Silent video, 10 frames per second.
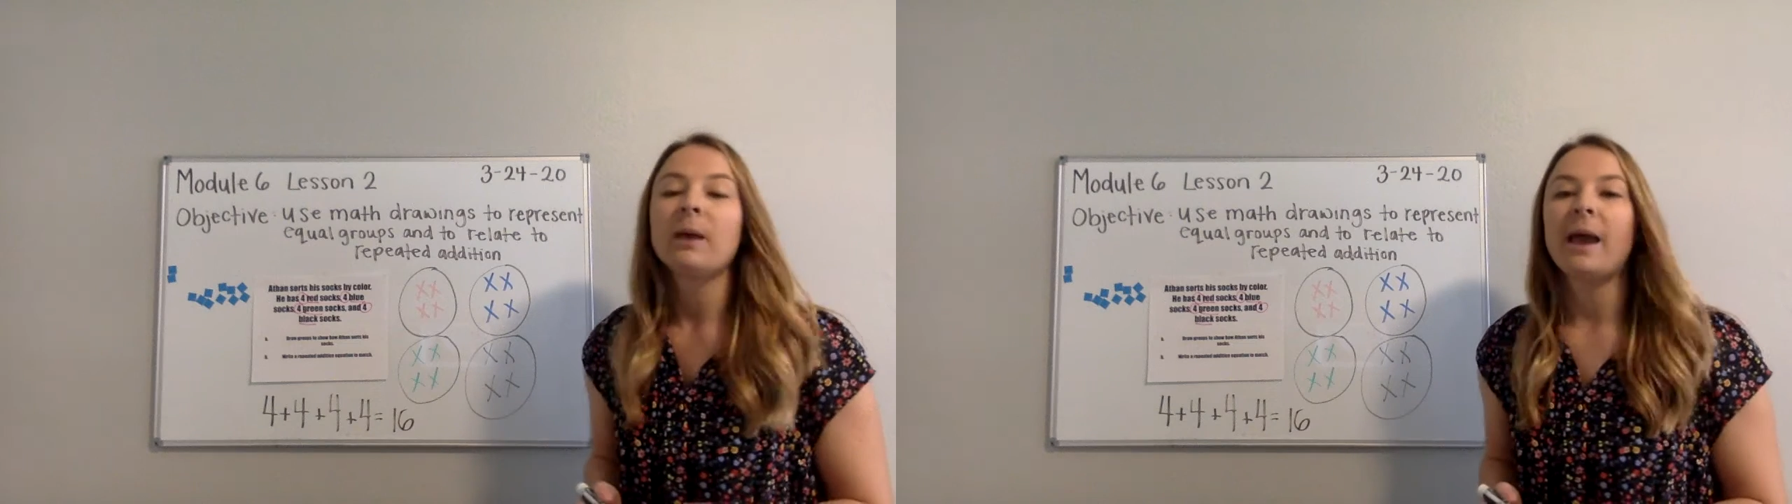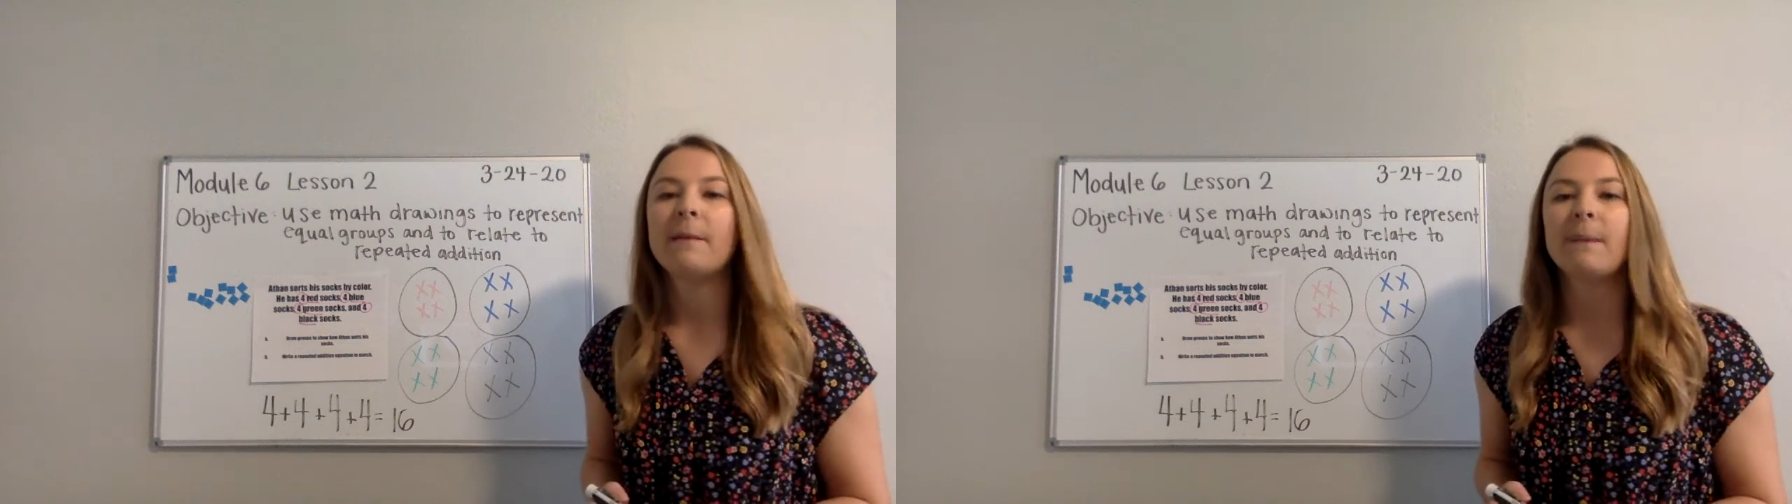
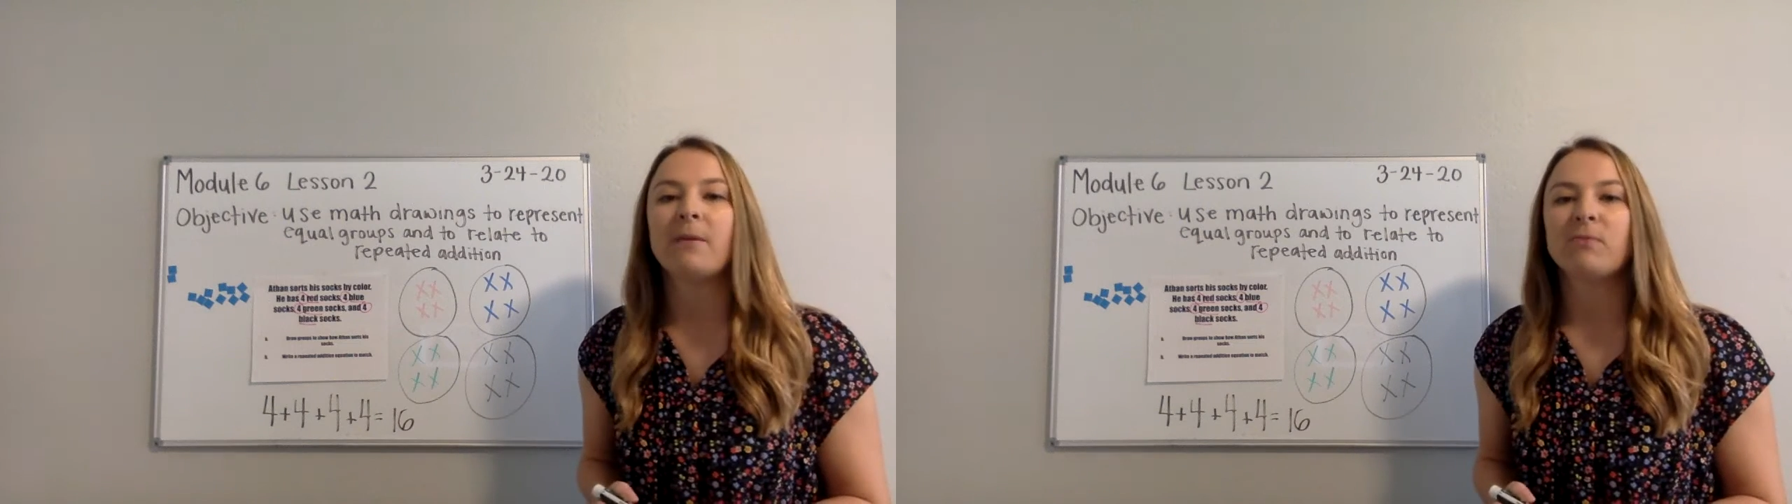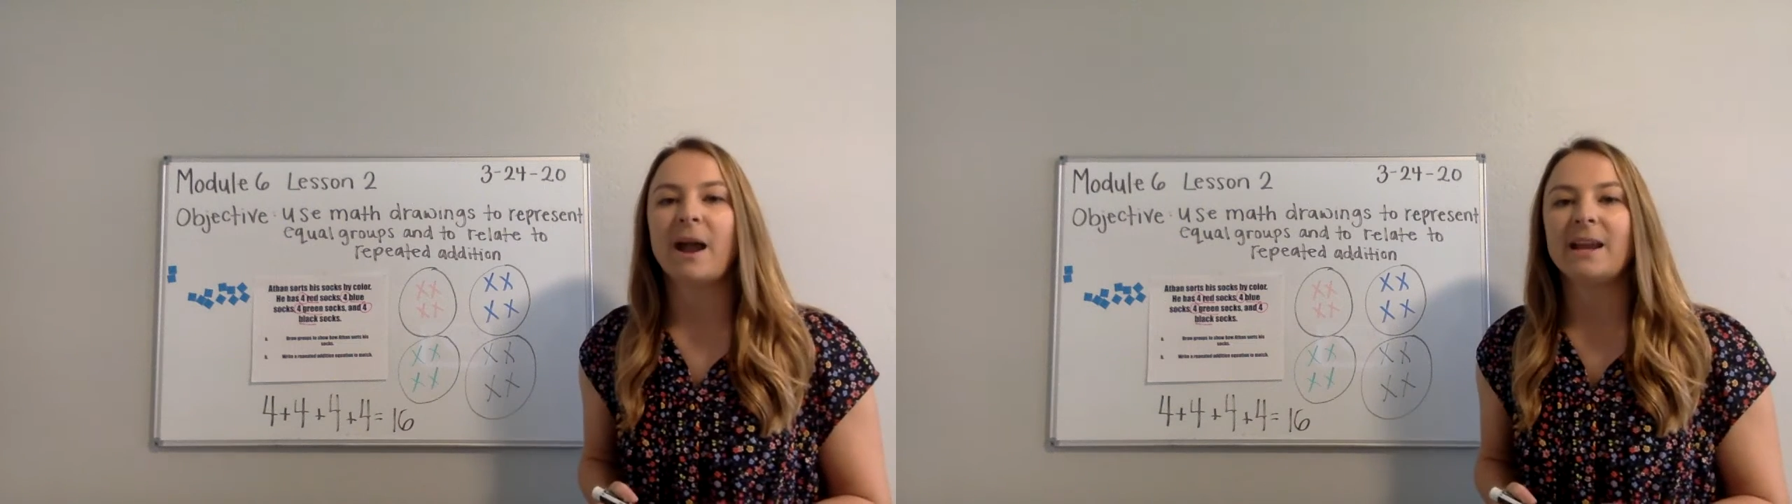Okay, my
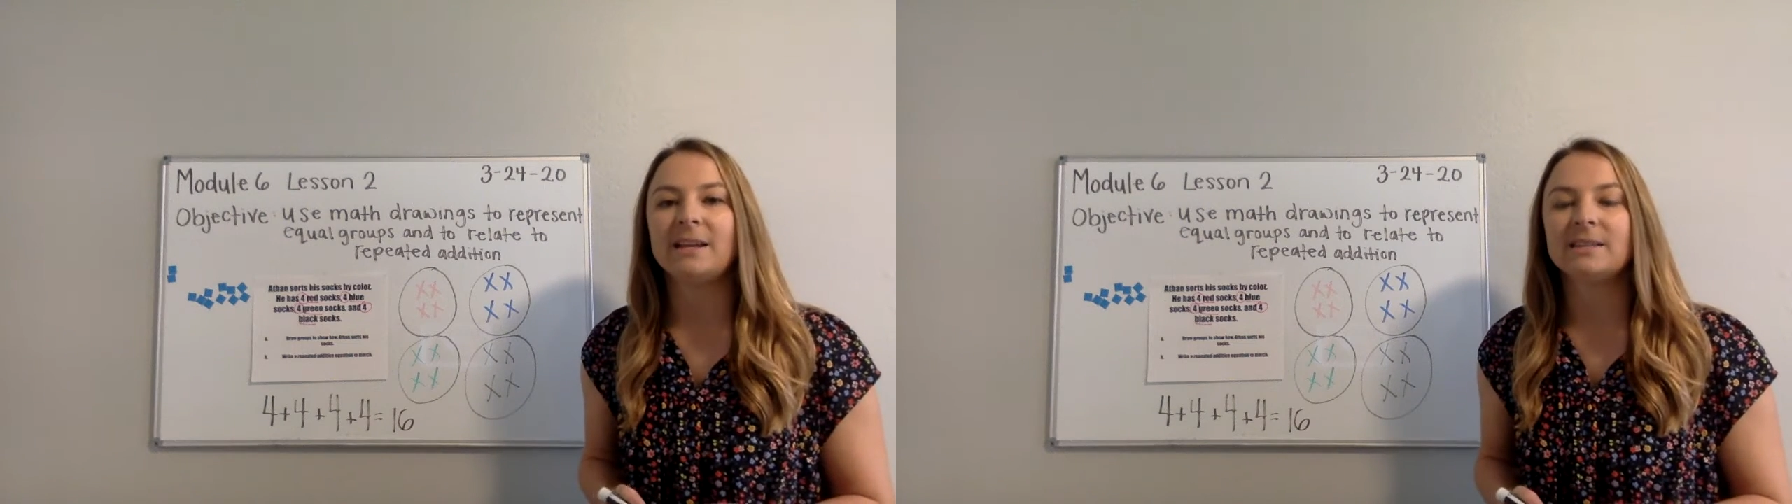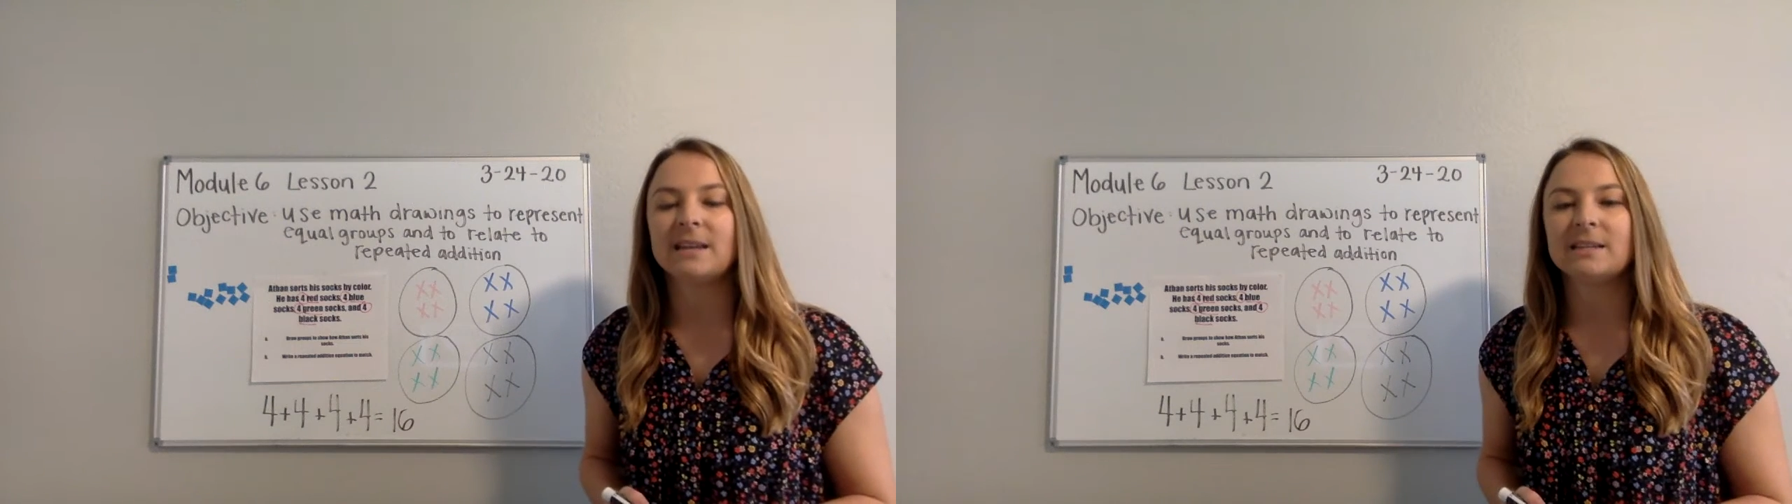writing
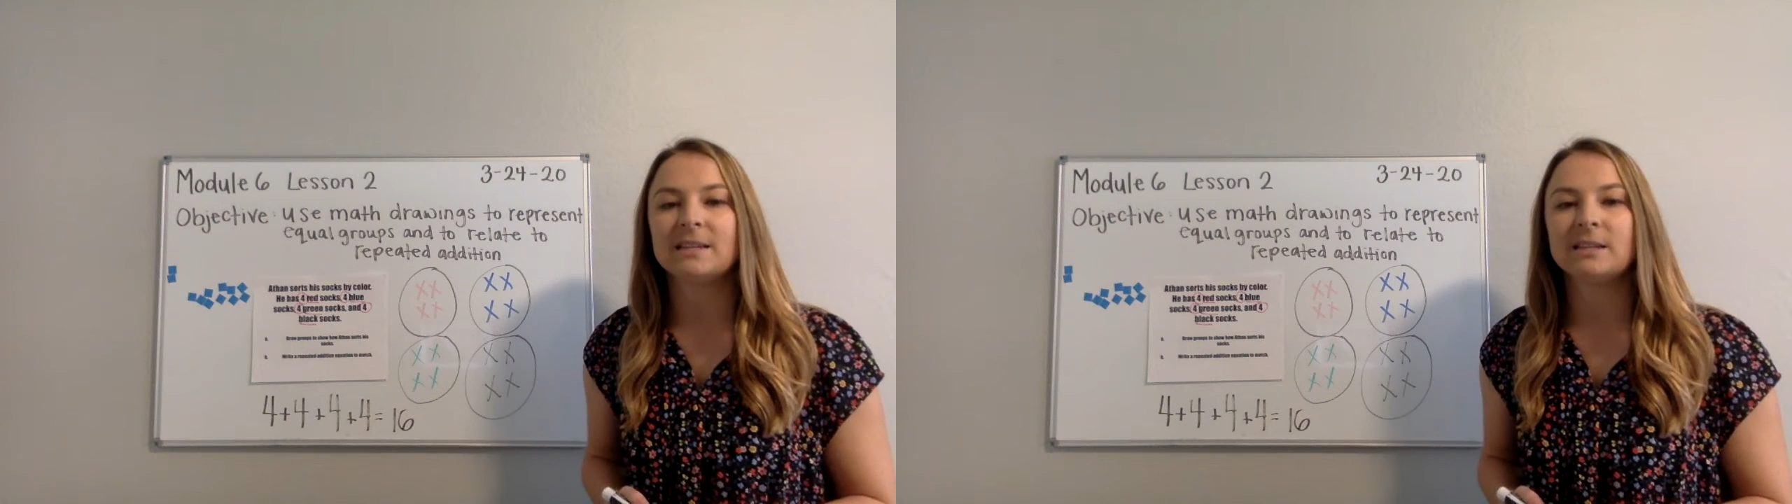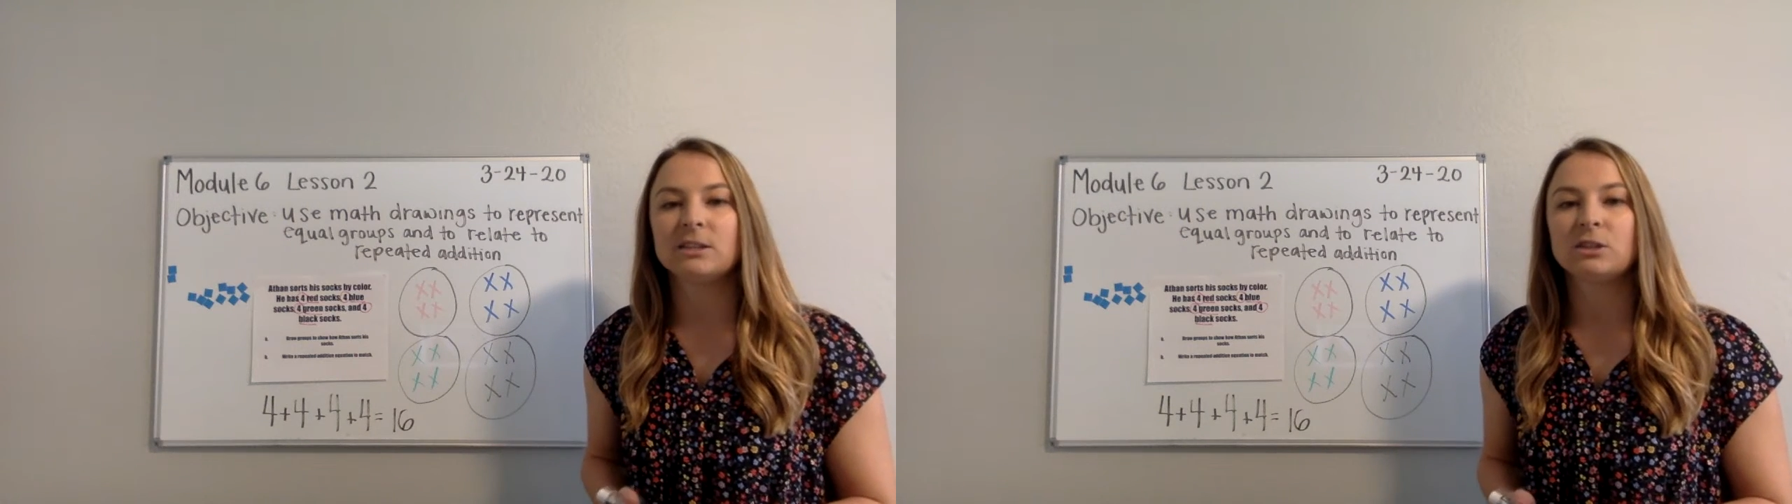
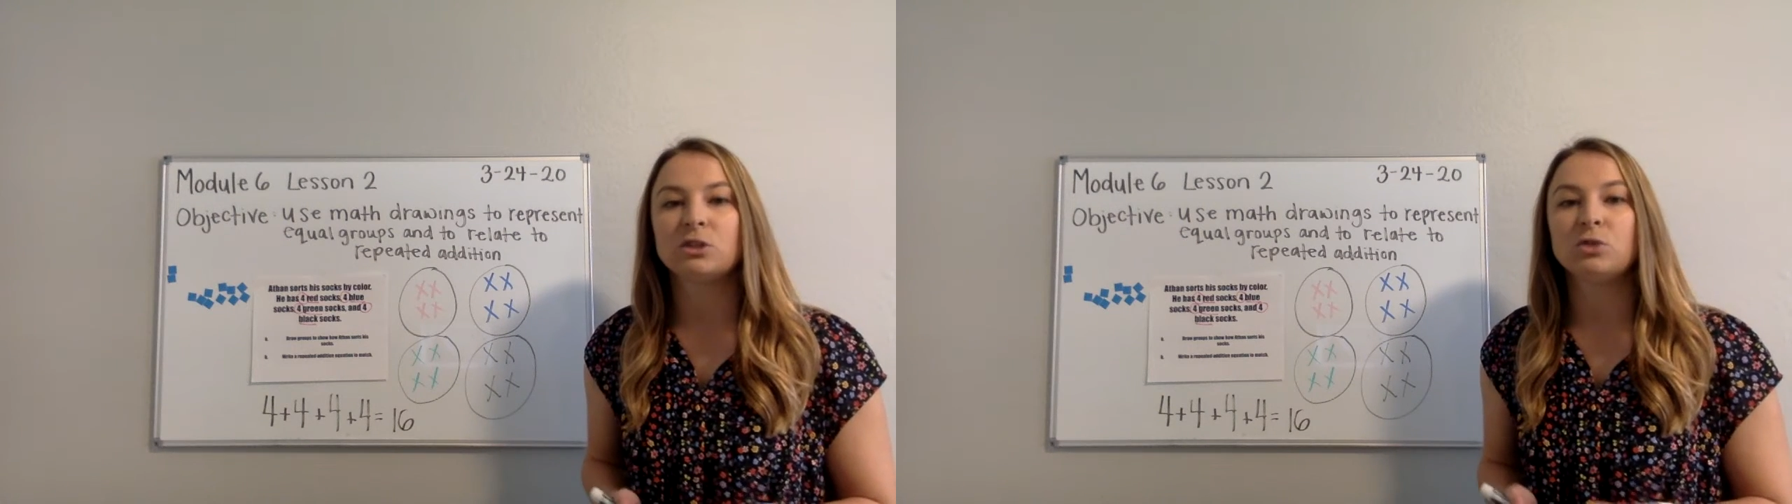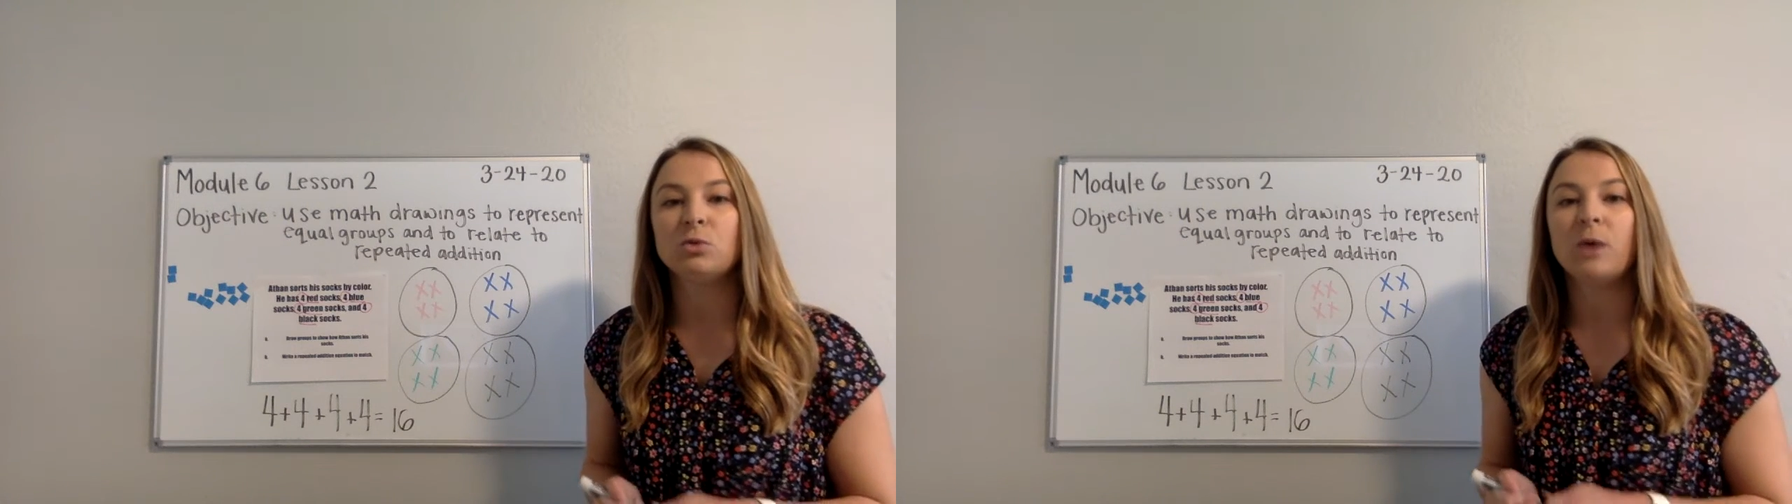sentence
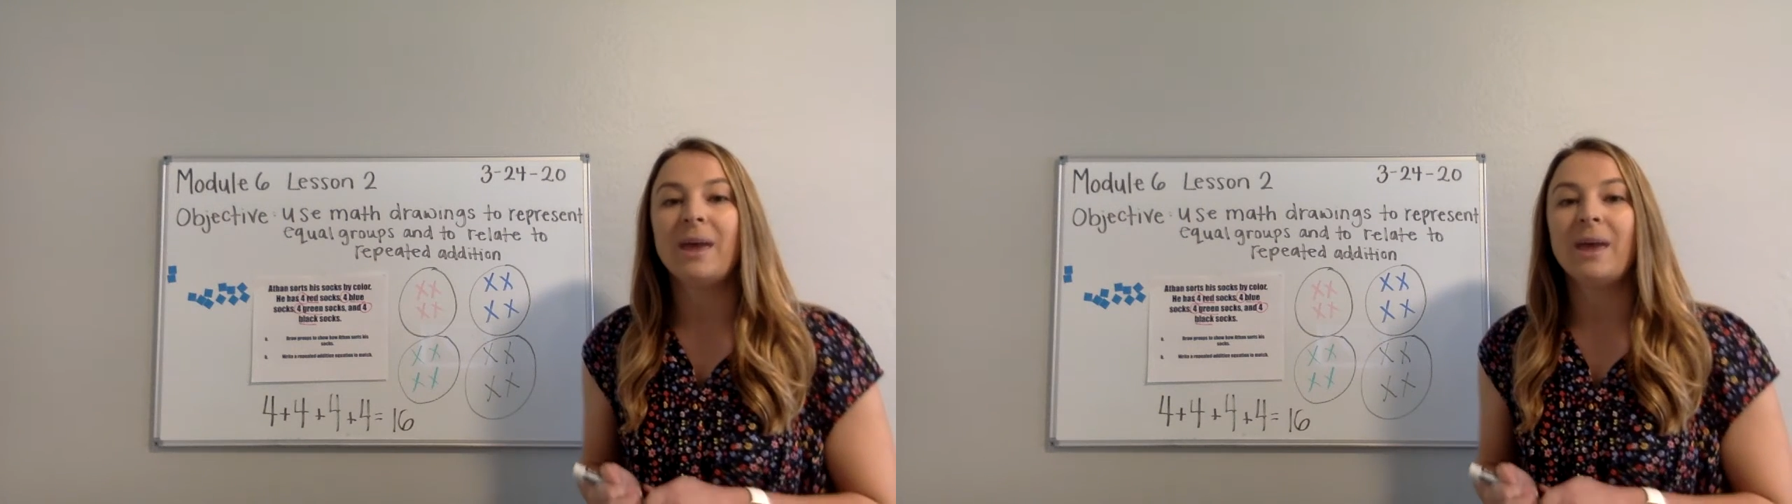to